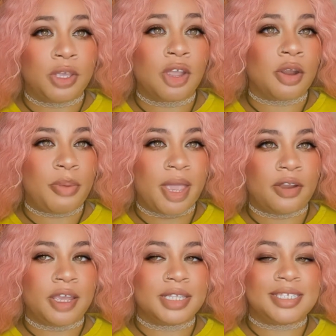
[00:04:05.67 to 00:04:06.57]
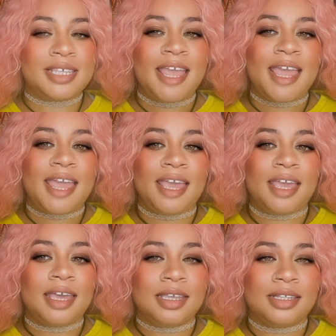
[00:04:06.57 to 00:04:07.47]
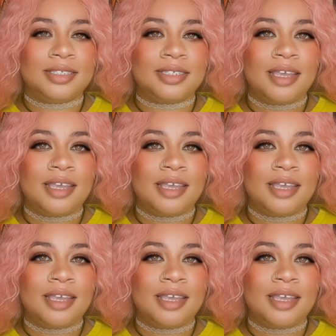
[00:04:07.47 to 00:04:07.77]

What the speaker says: her parents. And